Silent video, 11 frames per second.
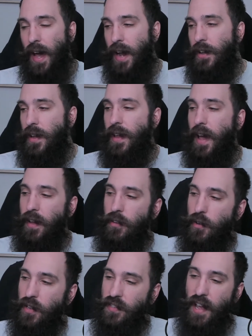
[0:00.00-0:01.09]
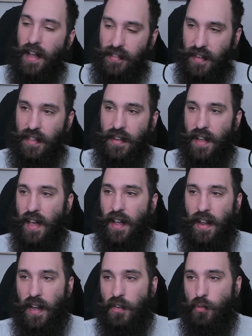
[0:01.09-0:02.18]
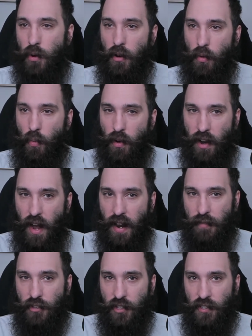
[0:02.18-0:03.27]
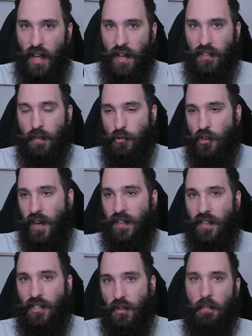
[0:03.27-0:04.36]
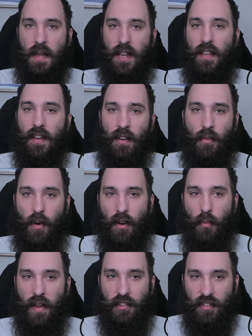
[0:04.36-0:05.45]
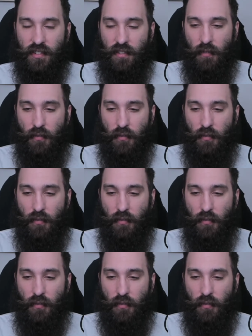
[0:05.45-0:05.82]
And yeah, you can say it's like the day and age where we're kind of just subjected to media where we